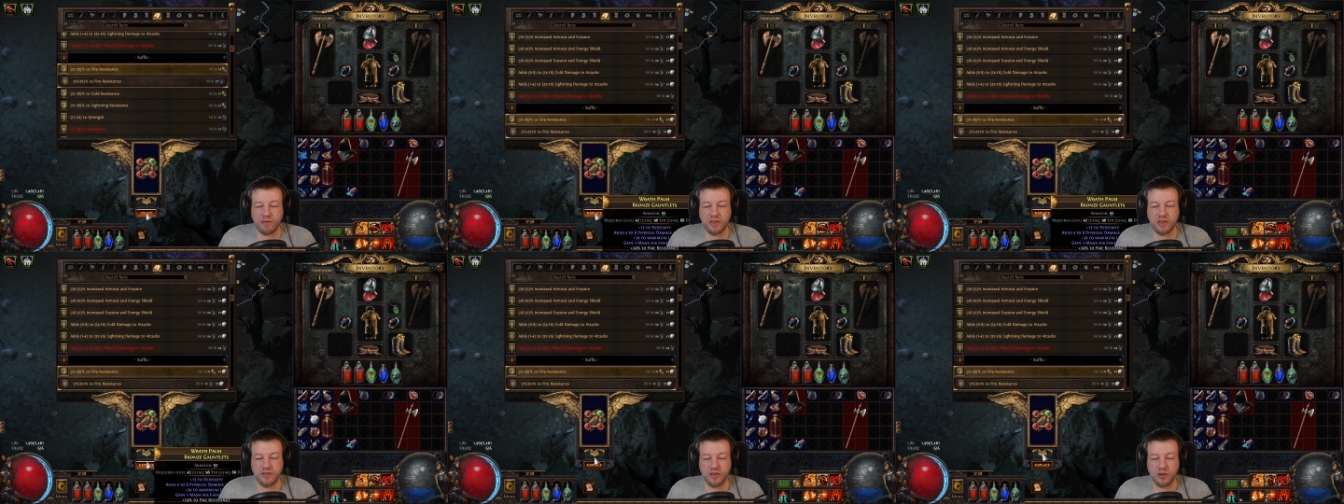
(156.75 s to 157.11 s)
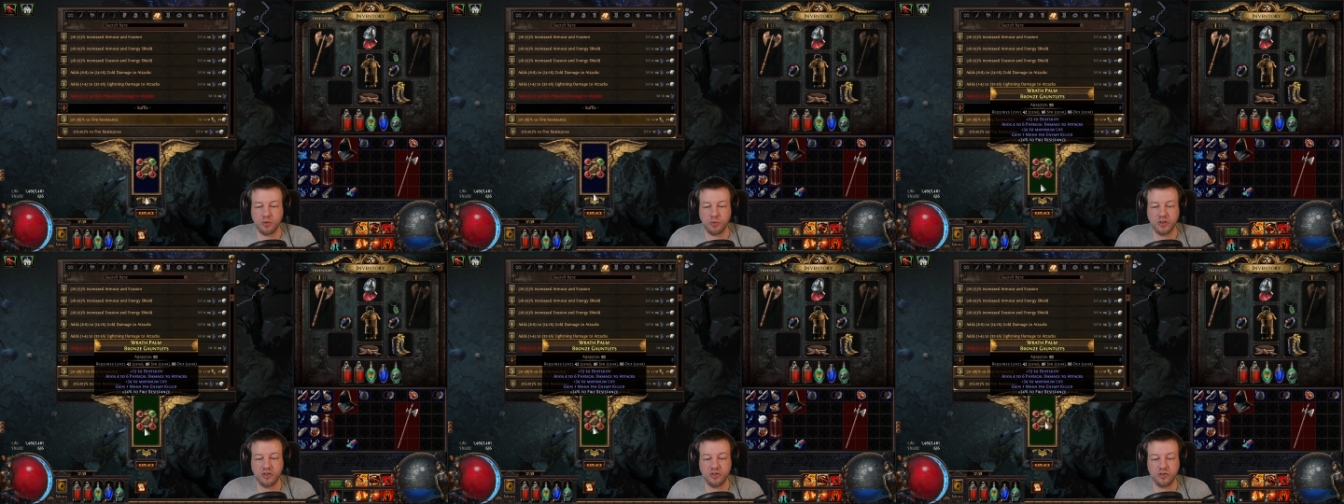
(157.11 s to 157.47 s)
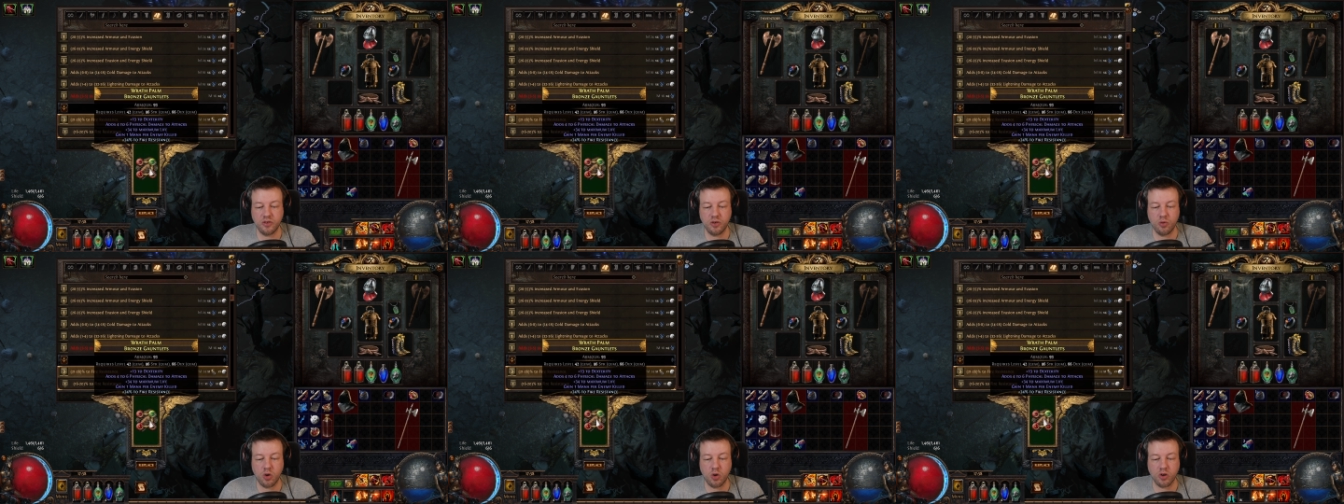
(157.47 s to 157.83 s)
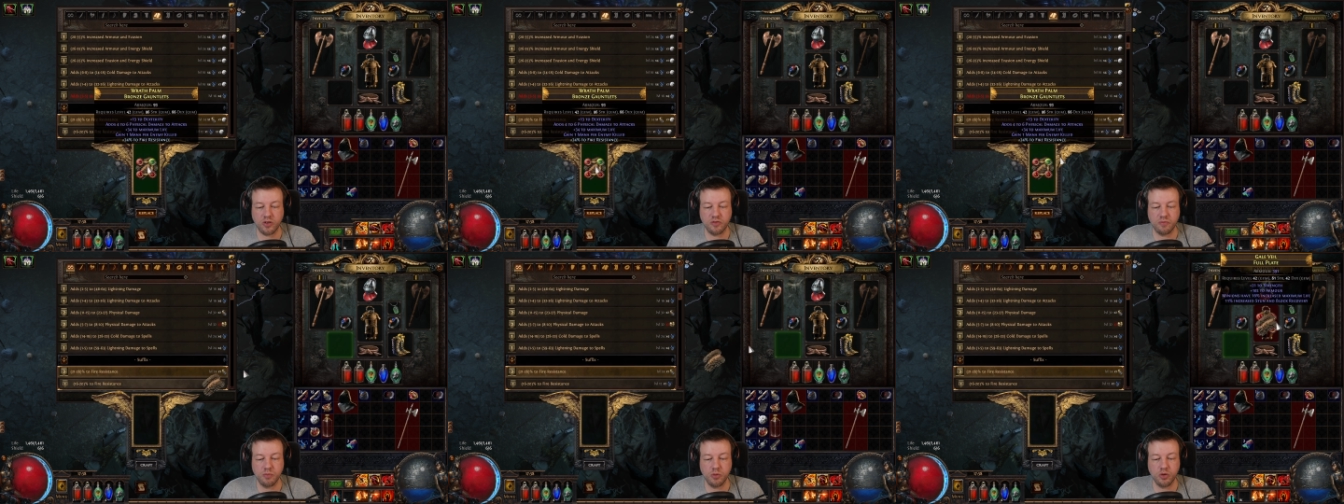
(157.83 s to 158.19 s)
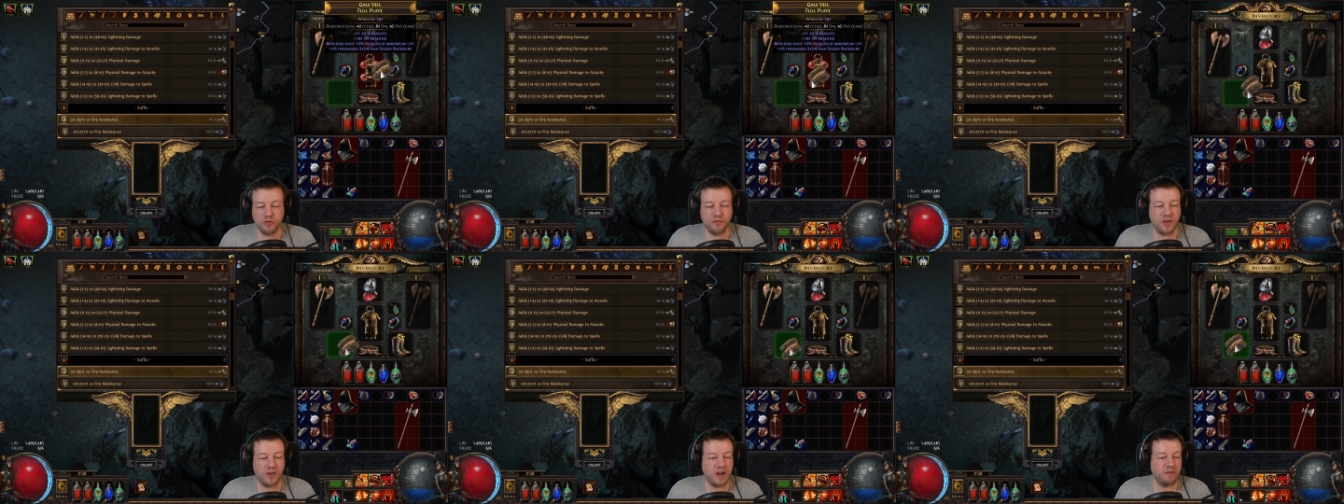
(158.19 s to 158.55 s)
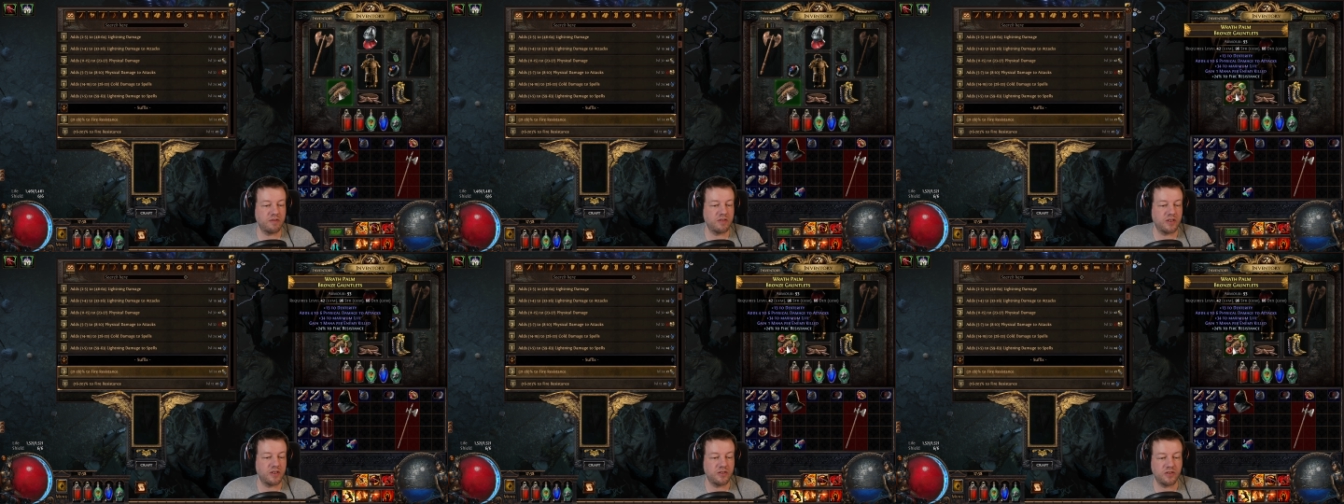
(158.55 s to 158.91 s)
so we do want as much fire
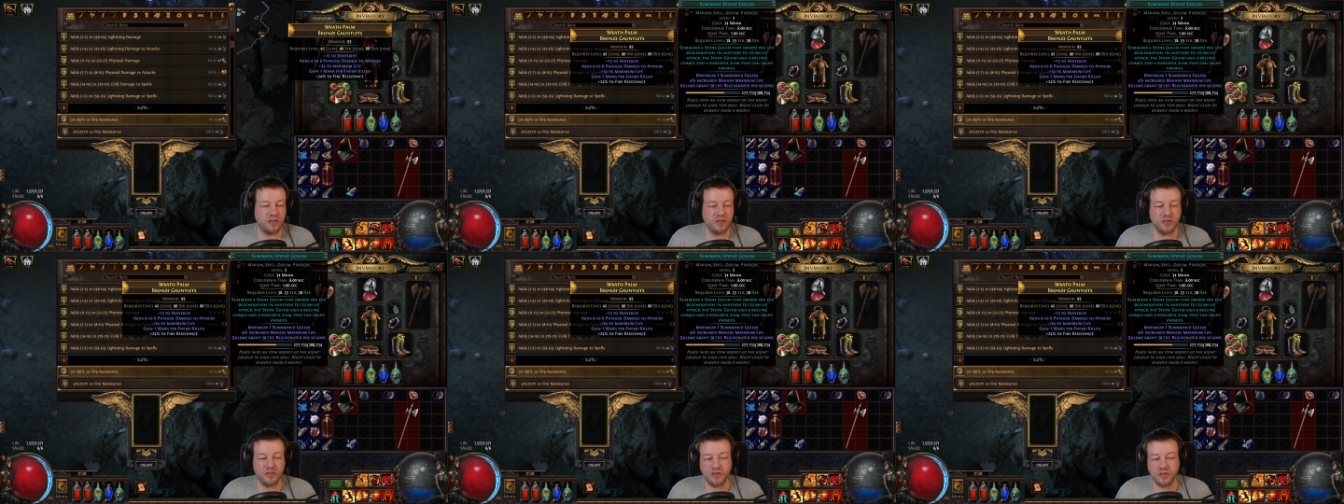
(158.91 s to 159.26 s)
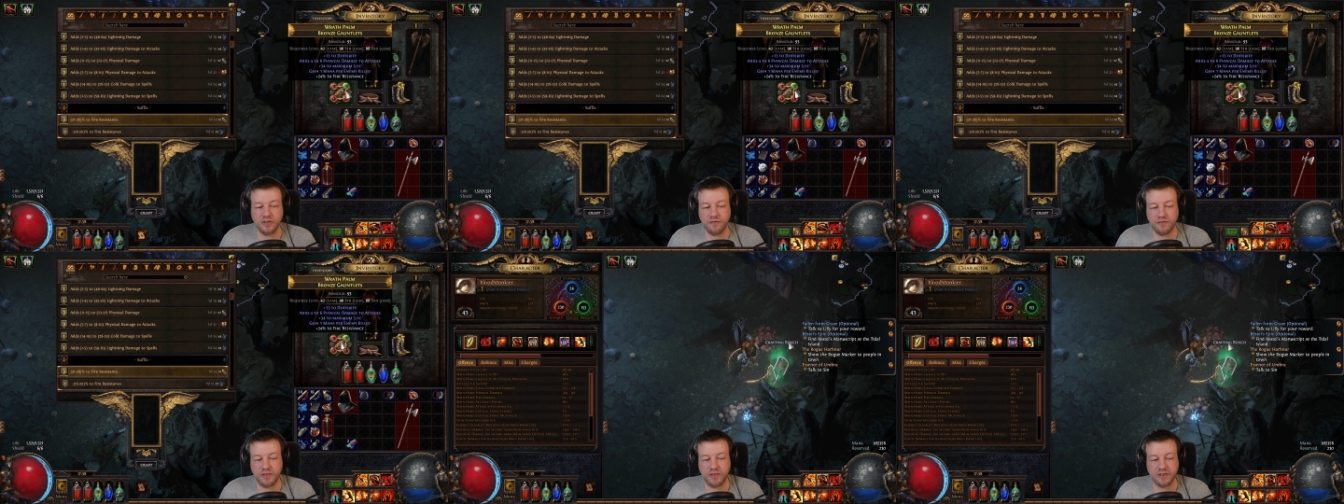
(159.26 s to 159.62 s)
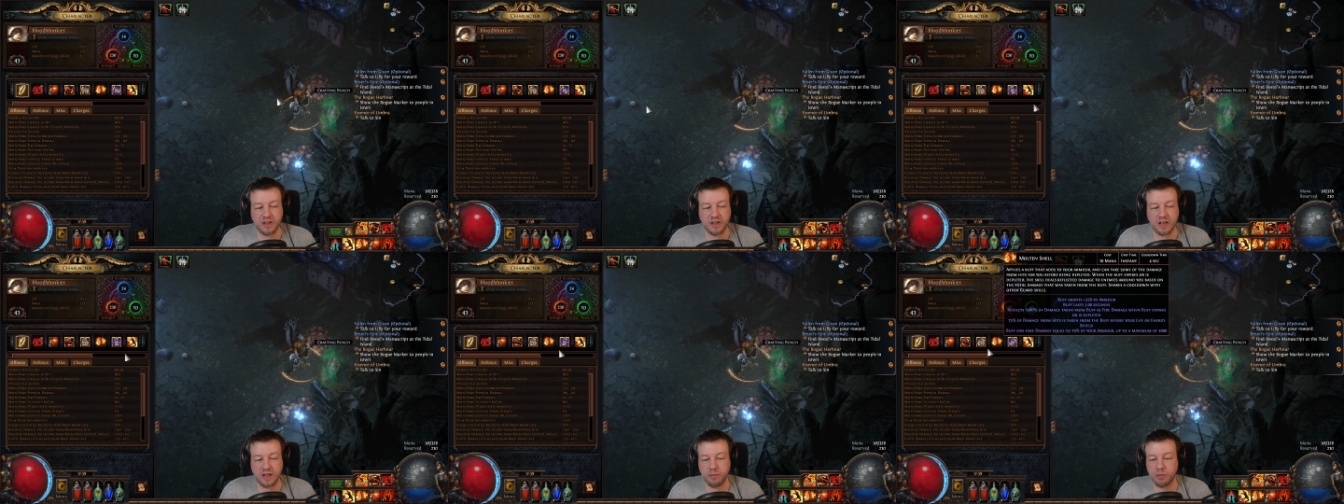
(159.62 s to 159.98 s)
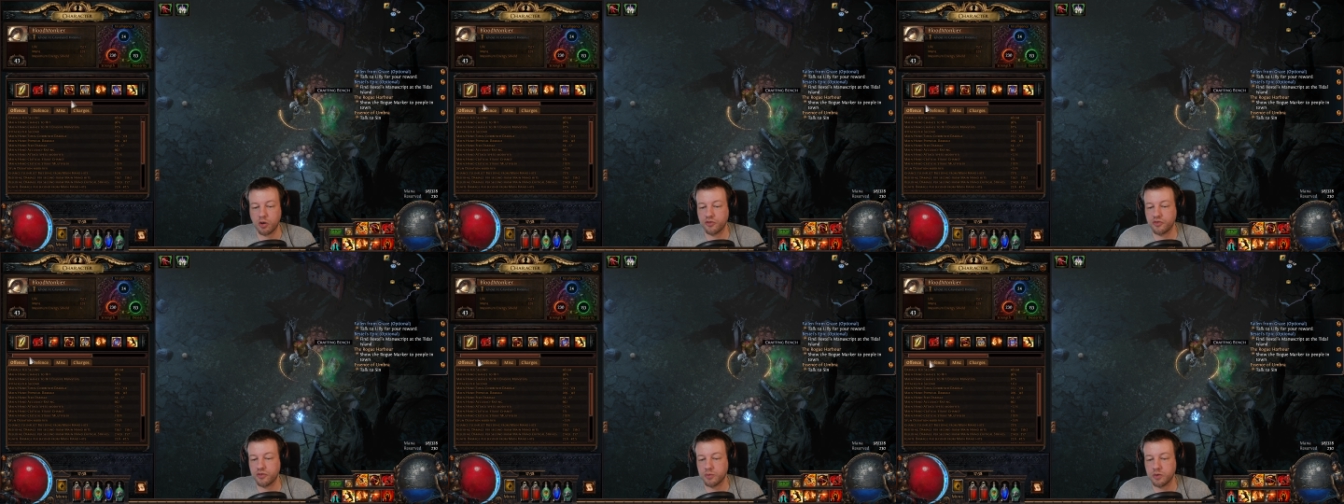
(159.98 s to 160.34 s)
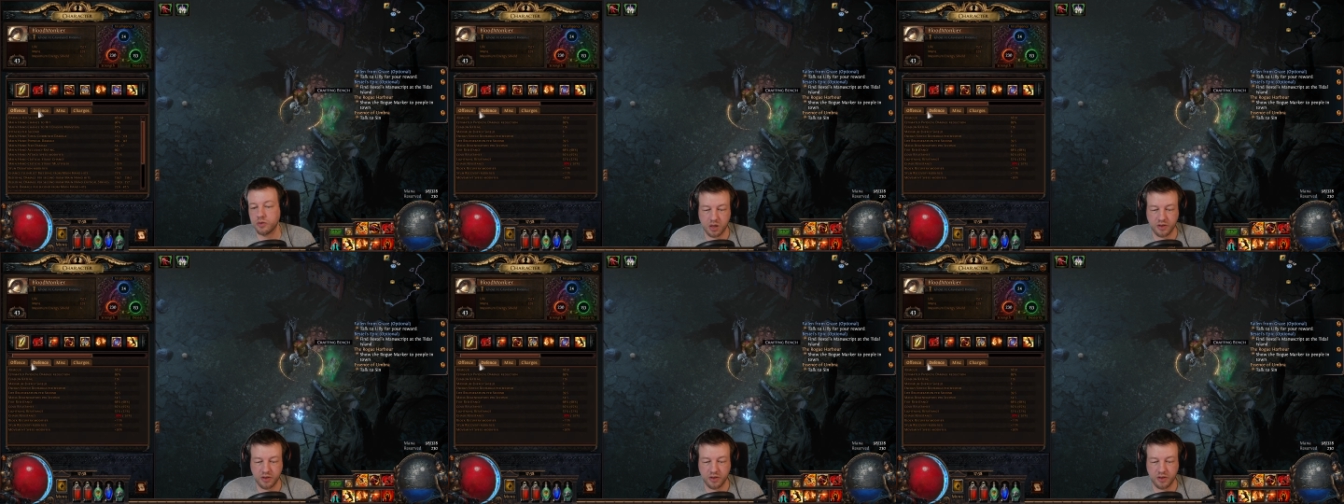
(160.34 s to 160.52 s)
resistance as is physically possible.